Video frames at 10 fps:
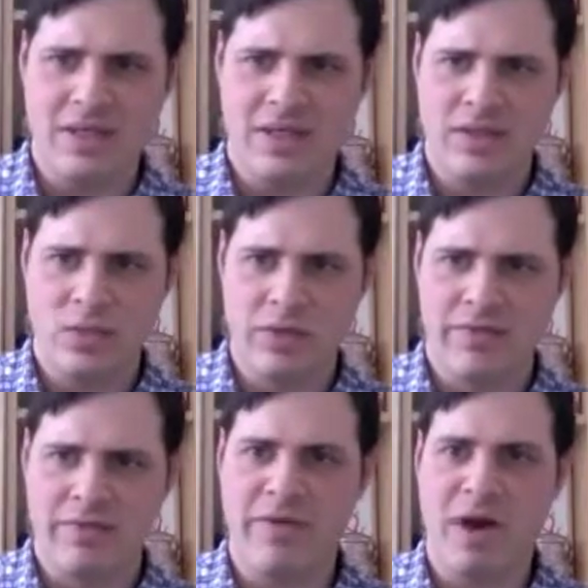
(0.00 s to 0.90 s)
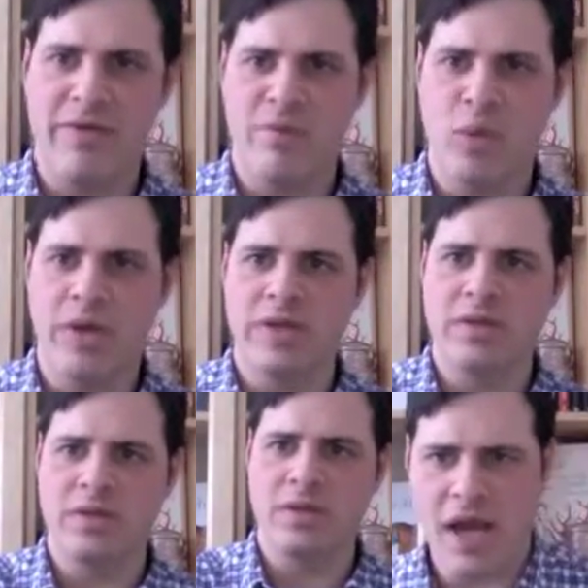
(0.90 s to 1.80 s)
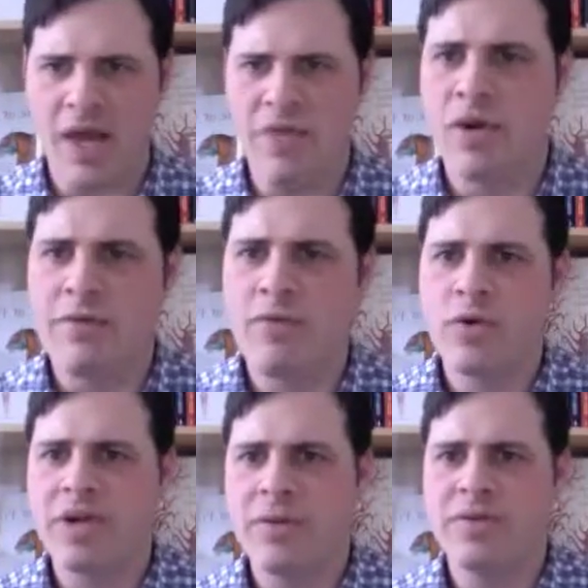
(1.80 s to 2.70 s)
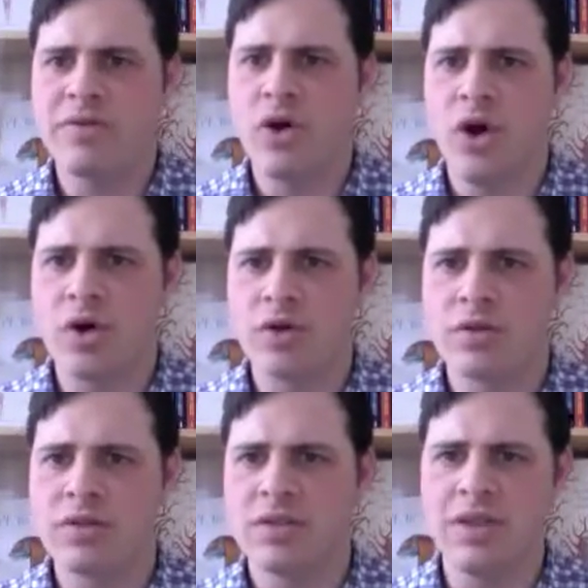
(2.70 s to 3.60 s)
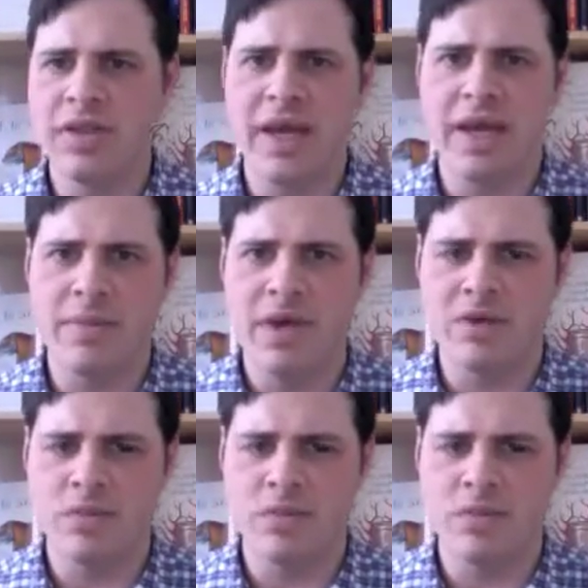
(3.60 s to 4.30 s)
It's worth 5 points. And there are 4 types of cards in the game as